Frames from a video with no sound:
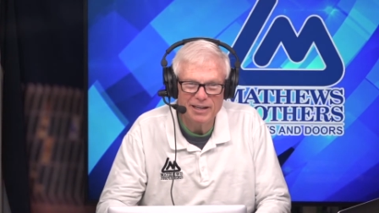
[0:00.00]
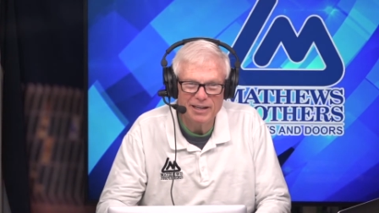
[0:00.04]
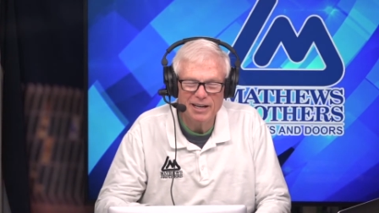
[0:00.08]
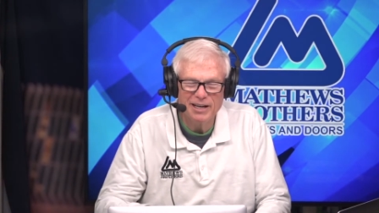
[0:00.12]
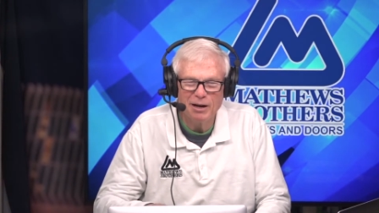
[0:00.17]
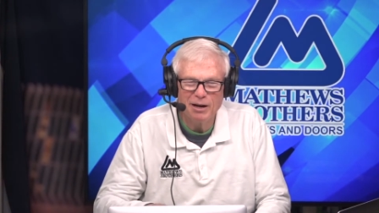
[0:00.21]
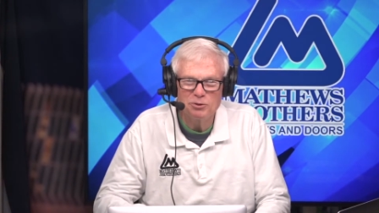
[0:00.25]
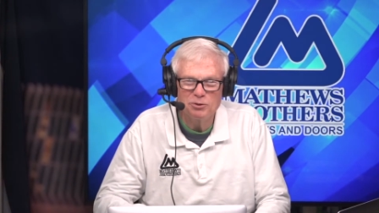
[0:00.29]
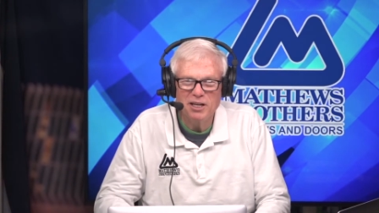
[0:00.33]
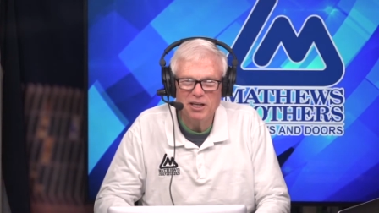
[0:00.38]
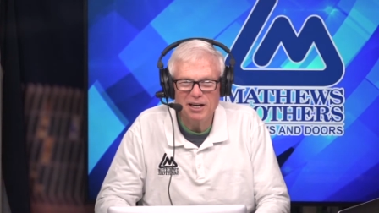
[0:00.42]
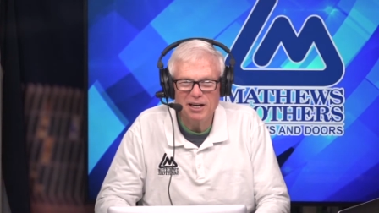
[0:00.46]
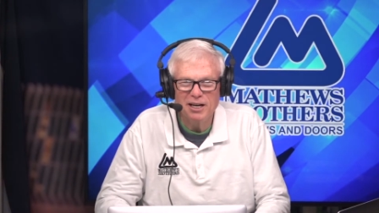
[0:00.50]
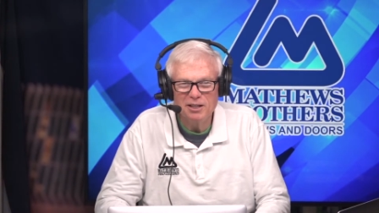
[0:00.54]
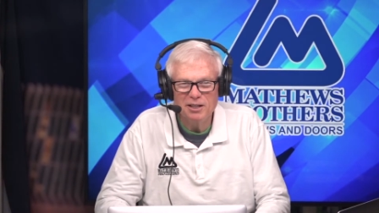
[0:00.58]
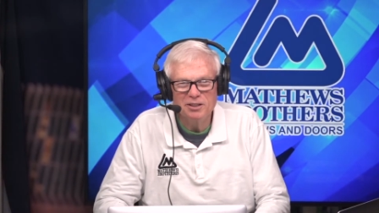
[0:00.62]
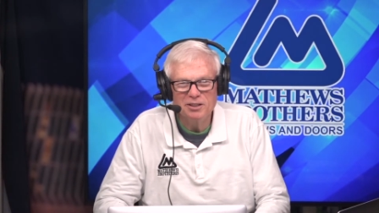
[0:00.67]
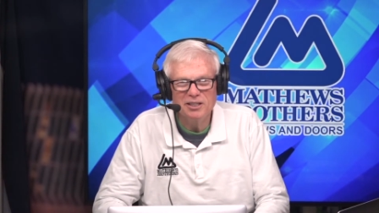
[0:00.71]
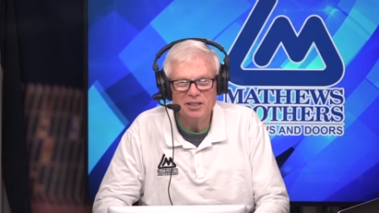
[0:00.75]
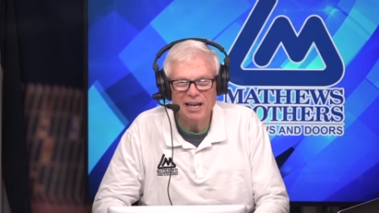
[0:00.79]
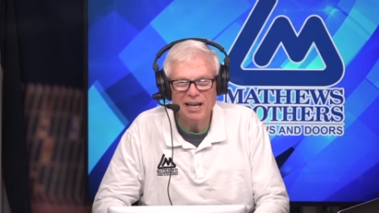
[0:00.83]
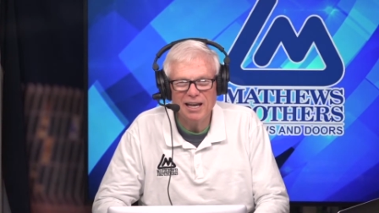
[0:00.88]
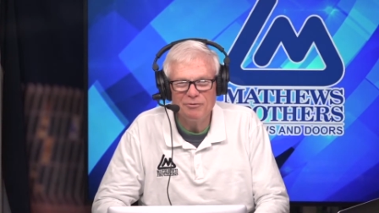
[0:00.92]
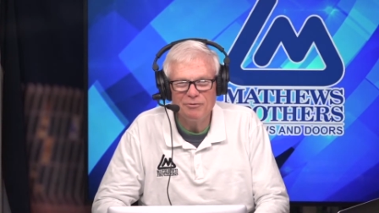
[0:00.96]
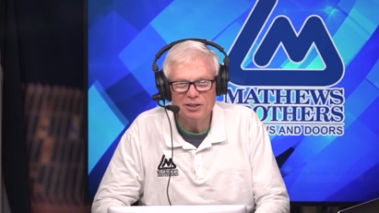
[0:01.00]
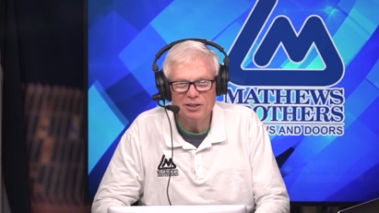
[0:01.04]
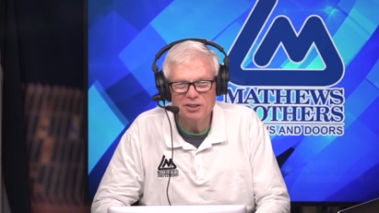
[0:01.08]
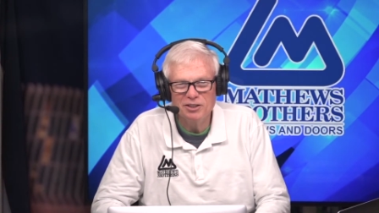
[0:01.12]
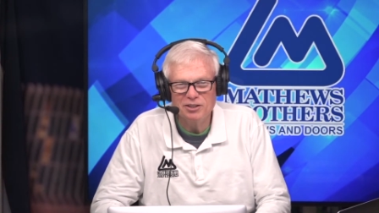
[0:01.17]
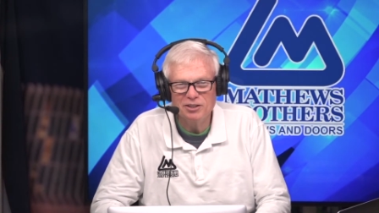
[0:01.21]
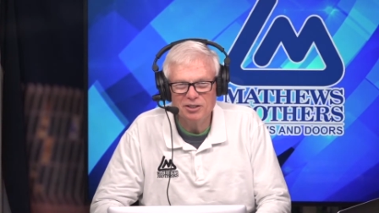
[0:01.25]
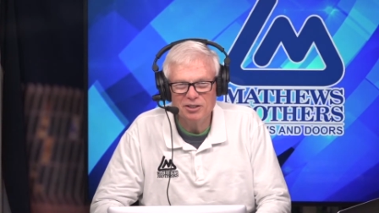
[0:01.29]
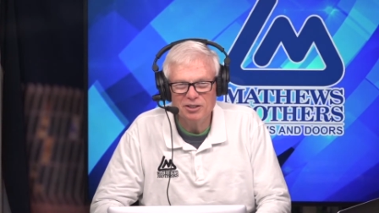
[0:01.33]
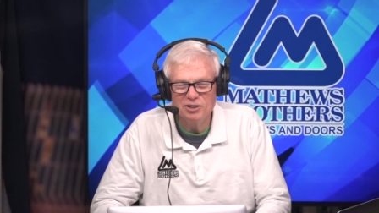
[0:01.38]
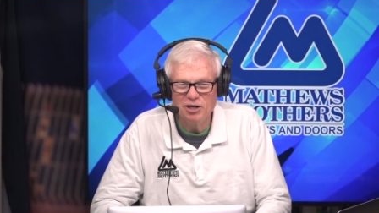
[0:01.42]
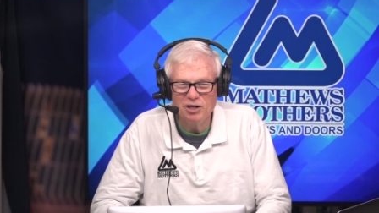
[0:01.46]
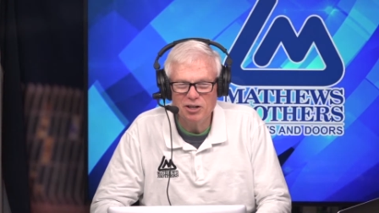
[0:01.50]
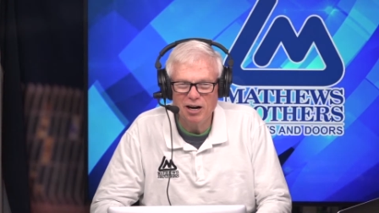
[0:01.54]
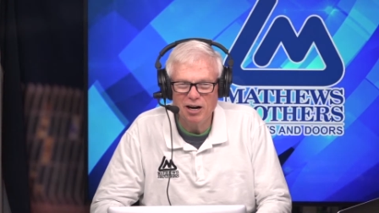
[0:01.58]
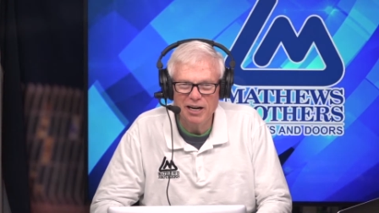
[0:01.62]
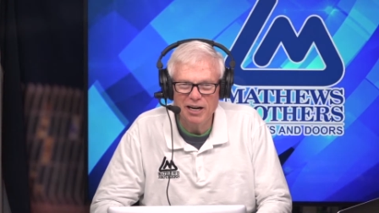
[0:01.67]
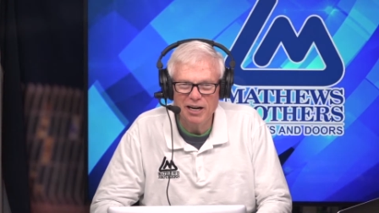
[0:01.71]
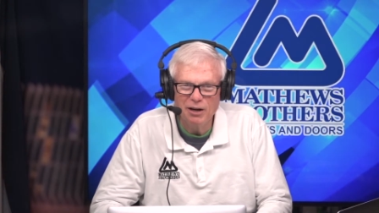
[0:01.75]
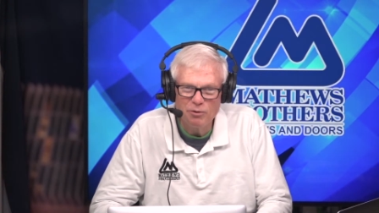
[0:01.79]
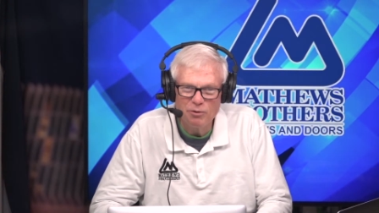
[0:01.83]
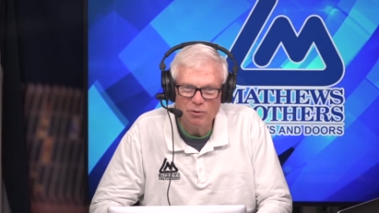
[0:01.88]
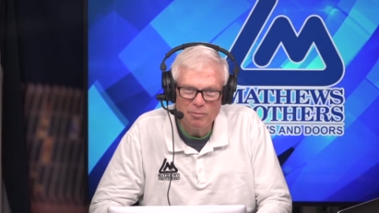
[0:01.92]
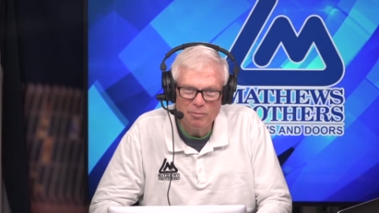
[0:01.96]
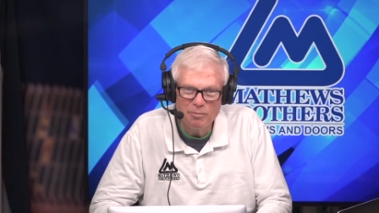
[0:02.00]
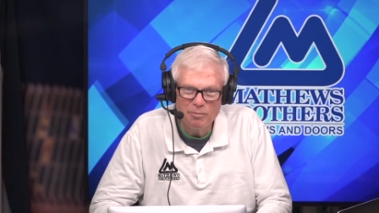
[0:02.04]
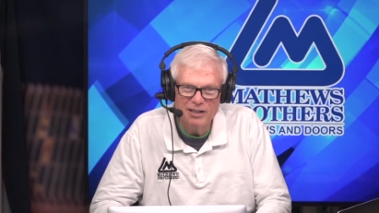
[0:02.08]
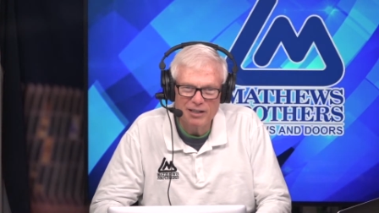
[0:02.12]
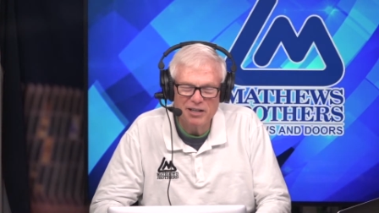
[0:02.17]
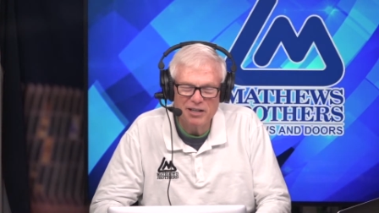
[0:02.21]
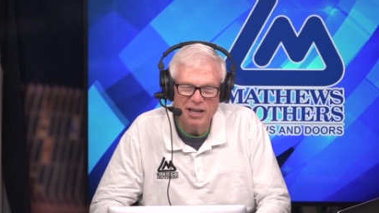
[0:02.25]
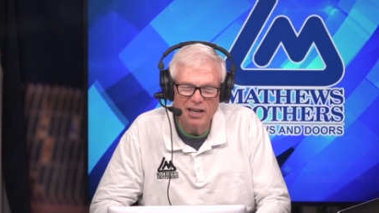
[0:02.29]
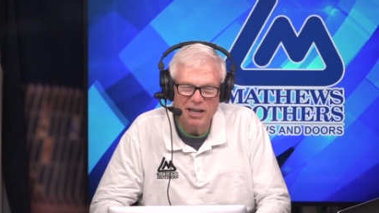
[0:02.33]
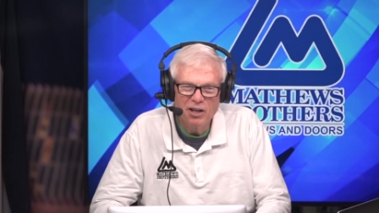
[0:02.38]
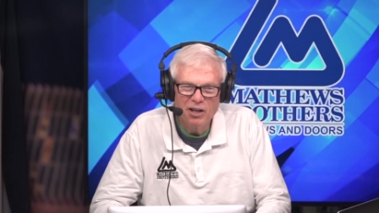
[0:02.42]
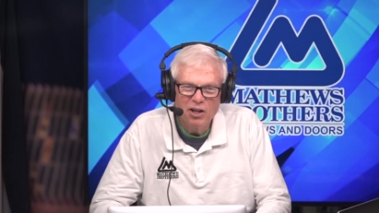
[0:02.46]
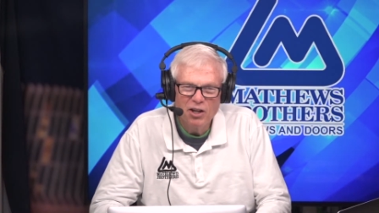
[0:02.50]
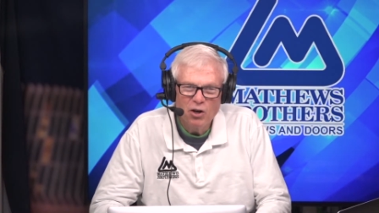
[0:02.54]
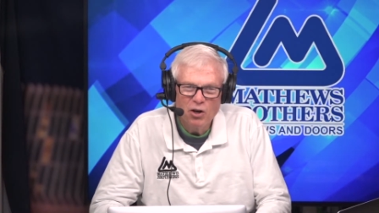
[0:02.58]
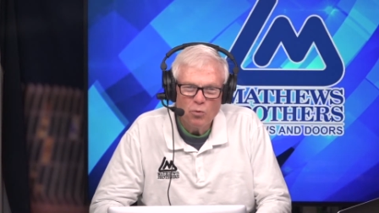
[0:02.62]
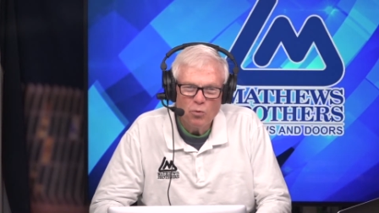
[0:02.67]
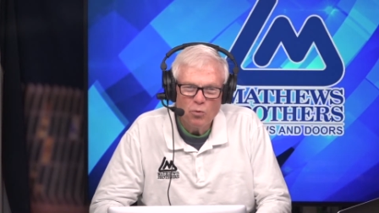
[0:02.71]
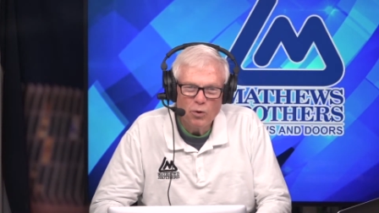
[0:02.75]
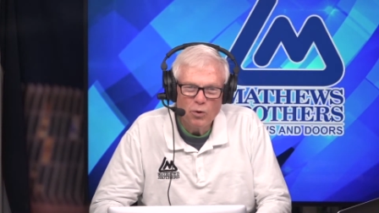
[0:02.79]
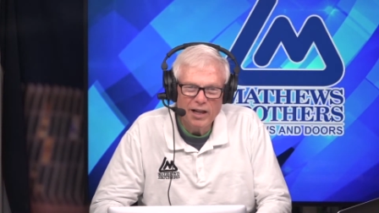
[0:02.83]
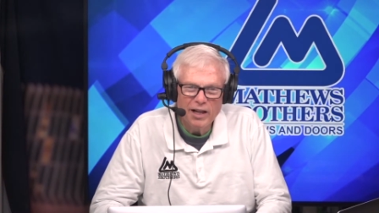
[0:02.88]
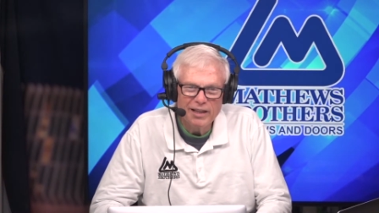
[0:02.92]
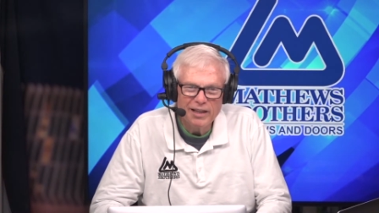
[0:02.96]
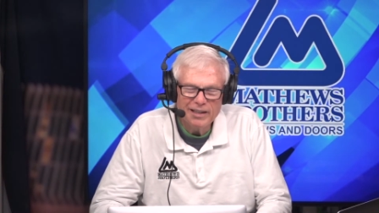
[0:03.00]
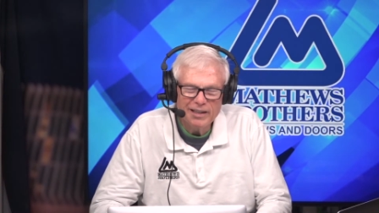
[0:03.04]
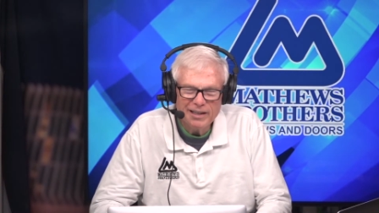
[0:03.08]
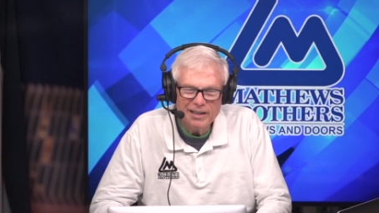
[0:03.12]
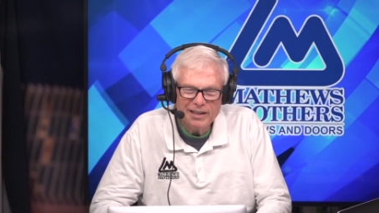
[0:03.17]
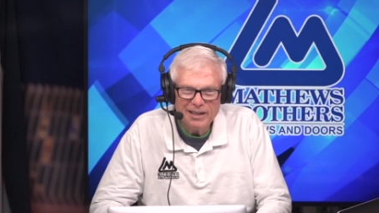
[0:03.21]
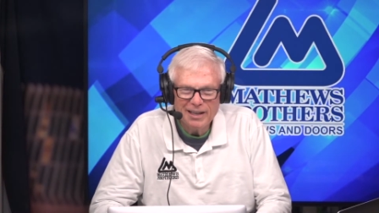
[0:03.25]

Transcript: and I was going to have a snarky remark saying, well,